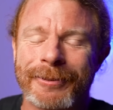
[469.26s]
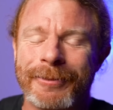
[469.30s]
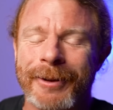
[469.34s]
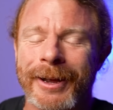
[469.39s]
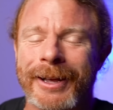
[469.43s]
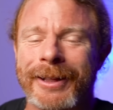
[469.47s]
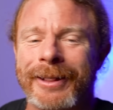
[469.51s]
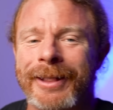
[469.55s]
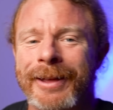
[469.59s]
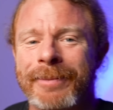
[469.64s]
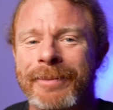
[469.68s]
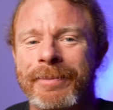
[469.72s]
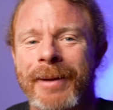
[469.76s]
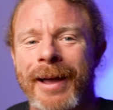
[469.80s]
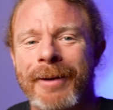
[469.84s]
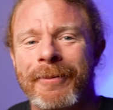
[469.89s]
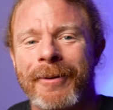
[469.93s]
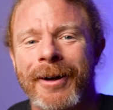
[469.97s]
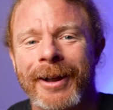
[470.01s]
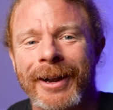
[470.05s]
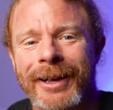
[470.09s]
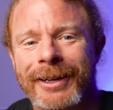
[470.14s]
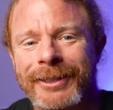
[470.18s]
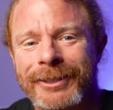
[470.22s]
quick clip I
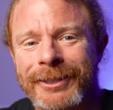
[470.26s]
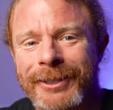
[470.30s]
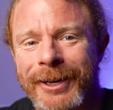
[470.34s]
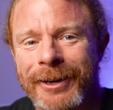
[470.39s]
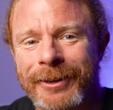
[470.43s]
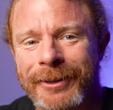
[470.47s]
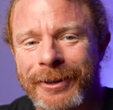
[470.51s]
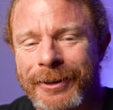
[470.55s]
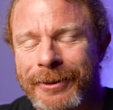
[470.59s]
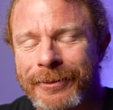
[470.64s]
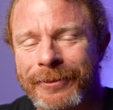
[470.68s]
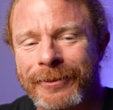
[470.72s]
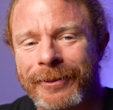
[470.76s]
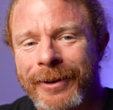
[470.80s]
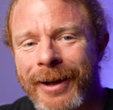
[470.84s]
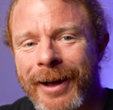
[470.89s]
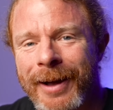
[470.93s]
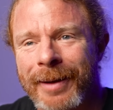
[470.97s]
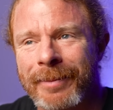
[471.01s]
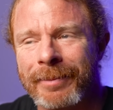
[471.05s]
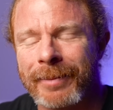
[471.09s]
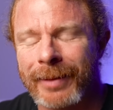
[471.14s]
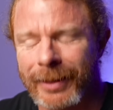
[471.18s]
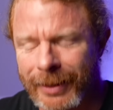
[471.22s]
want to show you
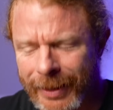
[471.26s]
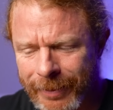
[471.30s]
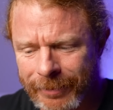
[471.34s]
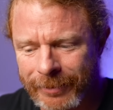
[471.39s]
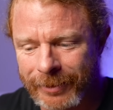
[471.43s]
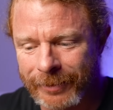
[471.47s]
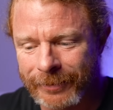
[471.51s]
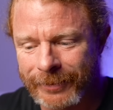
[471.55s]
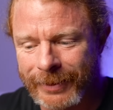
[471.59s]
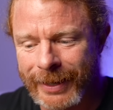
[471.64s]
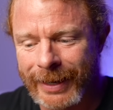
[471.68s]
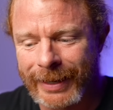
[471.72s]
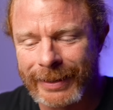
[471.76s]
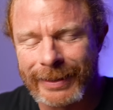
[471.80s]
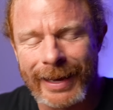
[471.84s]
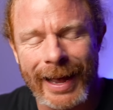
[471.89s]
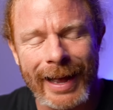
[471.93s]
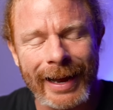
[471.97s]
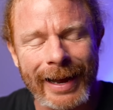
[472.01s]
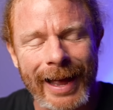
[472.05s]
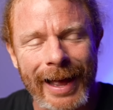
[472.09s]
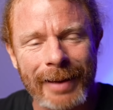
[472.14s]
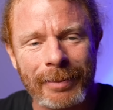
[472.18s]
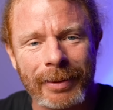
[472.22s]
from Libs of
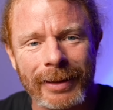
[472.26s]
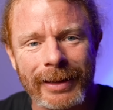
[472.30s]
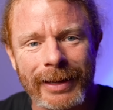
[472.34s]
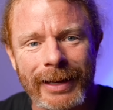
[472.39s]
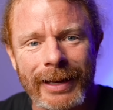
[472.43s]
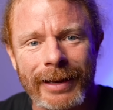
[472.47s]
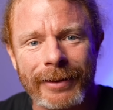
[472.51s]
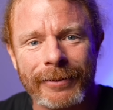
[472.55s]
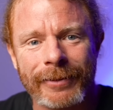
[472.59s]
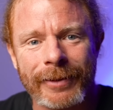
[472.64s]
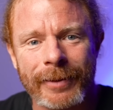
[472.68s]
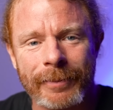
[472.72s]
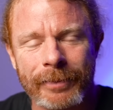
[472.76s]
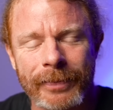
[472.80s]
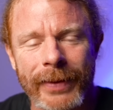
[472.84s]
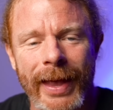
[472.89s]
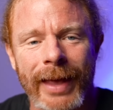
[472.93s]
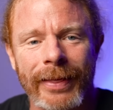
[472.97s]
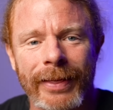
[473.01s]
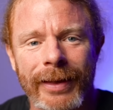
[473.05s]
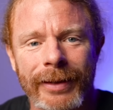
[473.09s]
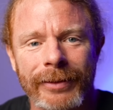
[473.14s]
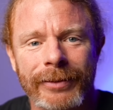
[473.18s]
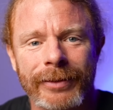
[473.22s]
TikTok, I believe,
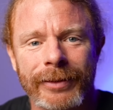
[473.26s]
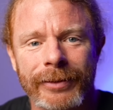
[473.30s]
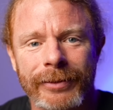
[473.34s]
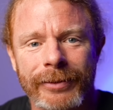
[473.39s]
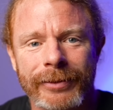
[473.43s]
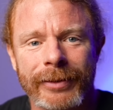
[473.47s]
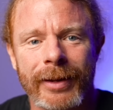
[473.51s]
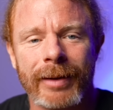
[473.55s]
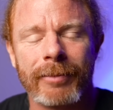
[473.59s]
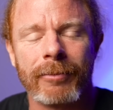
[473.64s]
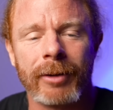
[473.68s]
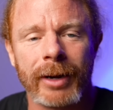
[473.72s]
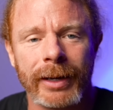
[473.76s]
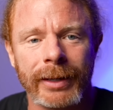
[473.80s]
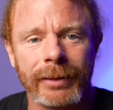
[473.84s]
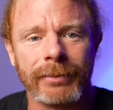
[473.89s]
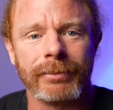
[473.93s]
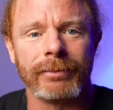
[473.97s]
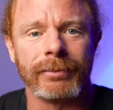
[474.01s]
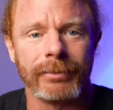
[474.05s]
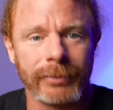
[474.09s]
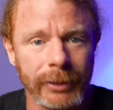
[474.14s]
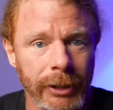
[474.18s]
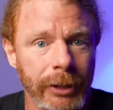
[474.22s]
and this is
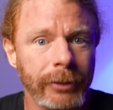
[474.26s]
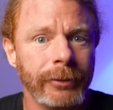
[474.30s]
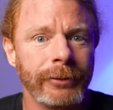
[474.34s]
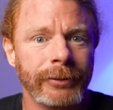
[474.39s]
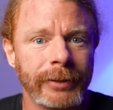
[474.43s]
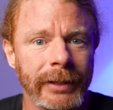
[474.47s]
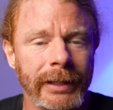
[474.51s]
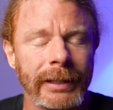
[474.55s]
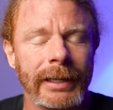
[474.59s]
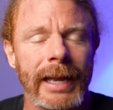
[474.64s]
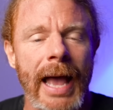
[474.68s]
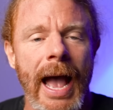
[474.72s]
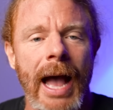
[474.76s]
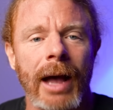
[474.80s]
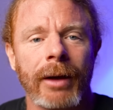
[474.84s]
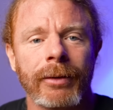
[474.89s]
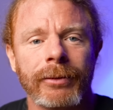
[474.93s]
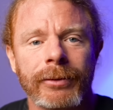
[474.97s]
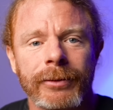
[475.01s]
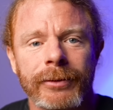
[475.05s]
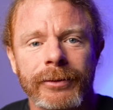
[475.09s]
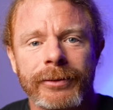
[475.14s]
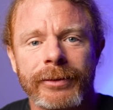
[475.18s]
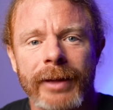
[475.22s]
someone using
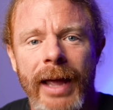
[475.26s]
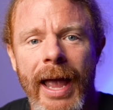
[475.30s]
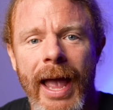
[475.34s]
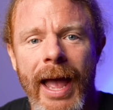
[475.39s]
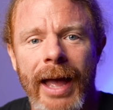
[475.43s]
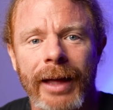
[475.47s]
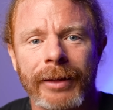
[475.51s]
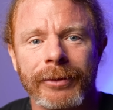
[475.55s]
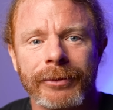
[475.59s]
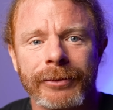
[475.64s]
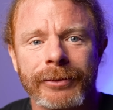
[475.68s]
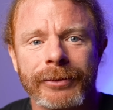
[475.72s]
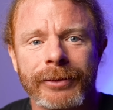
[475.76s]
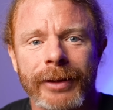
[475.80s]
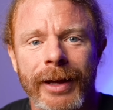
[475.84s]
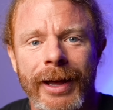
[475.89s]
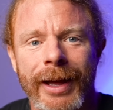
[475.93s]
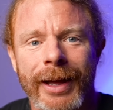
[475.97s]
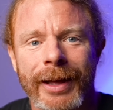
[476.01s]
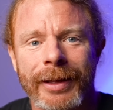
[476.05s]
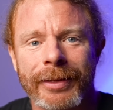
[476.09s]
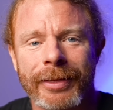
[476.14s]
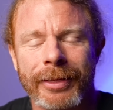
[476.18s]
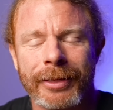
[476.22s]
nouns as
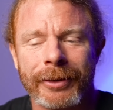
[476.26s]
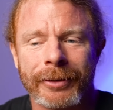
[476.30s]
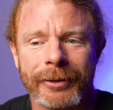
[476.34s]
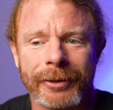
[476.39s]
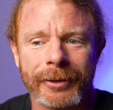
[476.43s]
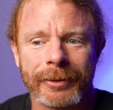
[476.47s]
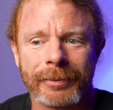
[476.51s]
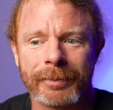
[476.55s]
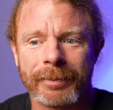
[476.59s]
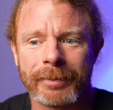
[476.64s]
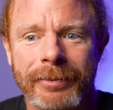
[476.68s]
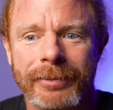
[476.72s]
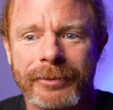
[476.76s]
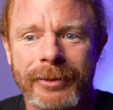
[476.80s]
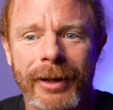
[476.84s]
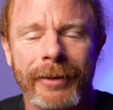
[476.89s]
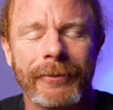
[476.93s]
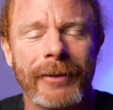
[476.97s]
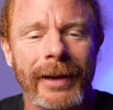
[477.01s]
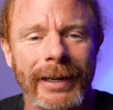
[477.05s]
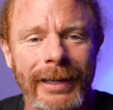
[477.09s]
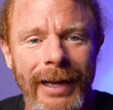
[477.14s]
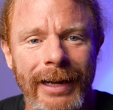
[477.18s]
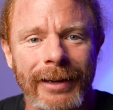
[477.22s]
their
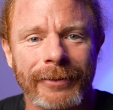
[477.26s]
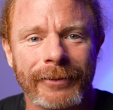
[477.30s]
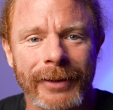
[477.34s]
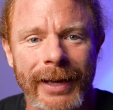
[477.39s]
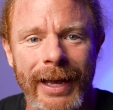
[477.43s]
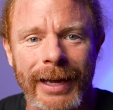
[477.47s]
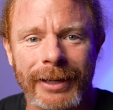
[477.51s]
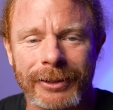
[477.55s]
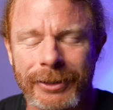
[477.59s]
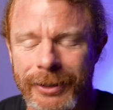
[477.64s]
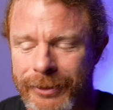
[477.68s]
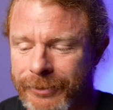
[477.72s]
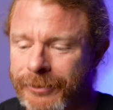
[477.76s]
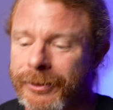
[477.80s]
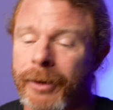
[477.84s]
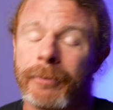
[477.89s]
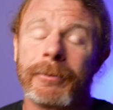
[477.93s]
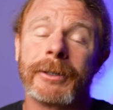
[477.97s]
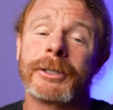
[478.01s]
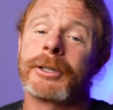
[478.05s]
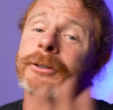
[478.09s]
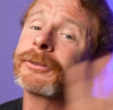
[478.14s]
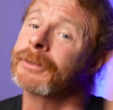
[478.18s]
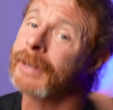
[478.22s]
self-identification. So
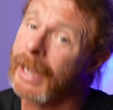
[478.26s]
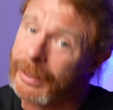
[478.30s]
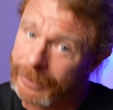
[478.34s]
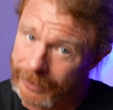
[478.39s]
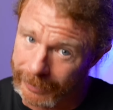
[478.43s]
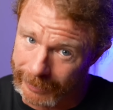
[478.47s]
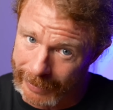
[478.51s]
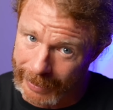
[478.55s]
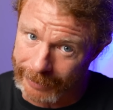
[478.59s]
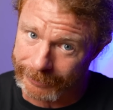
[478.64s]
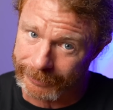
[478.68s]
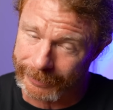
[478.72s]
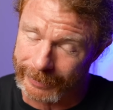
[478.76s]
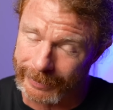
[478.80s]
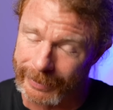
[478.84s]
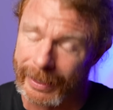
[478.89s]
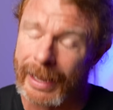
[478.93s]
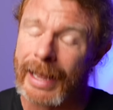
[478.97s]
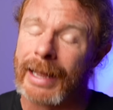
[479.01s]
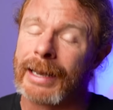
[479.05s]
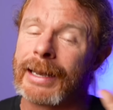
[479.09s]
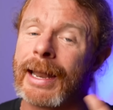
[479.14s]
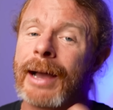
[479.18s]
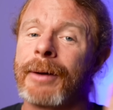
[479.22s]
we just got the lesson.
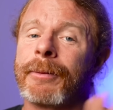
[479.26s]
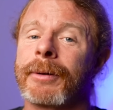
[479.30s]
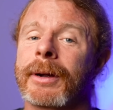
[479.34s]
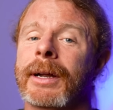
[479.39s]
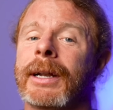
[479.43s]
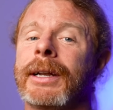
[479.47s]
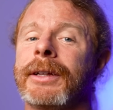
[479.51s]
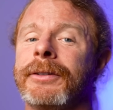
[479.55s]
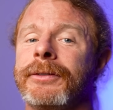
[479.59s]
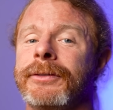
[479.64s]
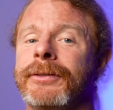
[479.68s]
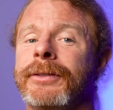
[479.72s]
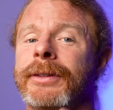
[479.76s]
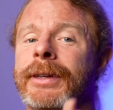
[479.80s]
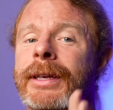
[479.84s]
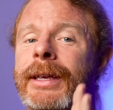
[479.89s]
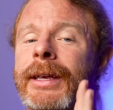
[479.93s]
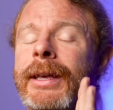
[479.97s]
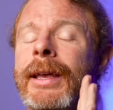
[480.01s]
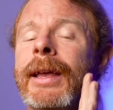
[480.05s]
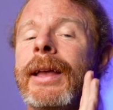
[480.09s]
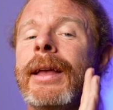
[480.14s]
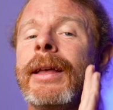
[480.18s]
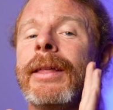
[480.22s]
Now we're going to
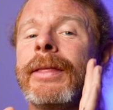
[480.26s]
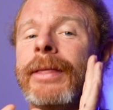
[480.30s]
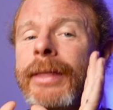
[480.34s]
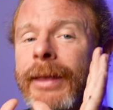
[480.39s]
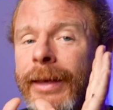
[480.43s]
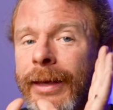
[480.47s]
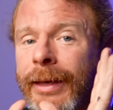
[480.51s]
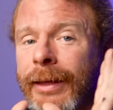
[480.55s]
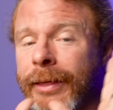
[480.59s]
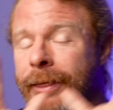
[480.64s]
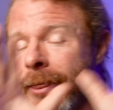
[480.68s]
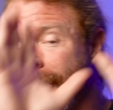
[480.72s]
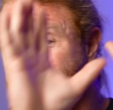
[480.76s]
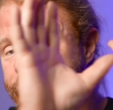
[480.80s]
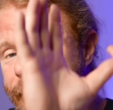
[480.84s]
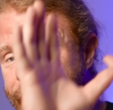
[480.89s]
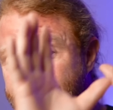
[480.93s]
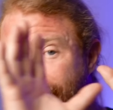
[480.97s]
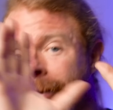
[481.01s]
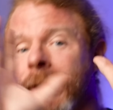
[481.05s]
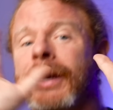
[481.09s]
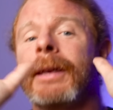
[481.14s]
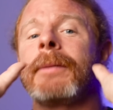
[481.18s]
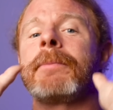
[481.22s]
see the
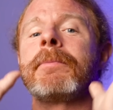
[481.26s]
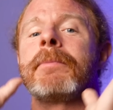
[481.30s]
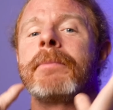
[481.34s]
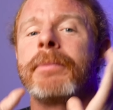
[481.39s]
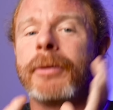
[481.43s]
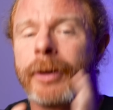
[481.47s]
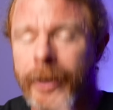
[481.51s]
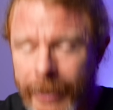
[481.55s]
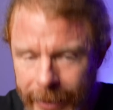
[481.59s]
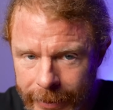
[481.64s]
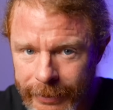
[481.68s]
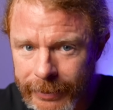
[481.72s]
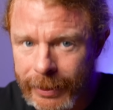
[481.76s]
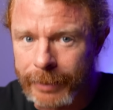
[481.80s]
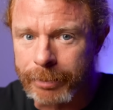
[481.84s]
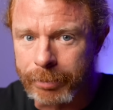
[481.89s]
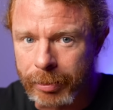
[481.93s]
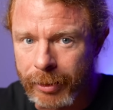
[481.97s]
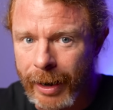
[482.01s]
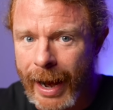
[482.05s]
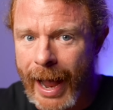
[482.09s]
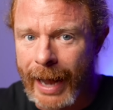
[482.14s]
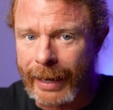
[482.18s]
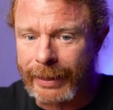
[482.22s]
theory put into
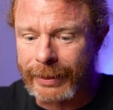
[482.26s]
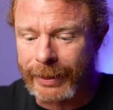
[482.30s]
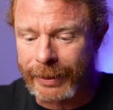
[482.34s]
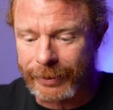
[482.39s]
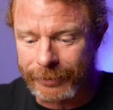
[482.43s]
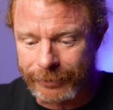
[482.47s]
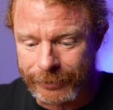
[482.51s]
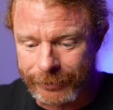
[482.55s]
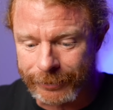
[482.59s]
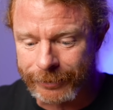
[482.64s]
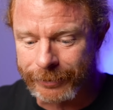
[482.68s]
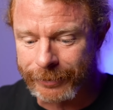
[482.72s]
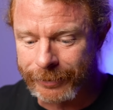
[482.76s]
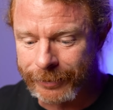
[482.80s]
practice.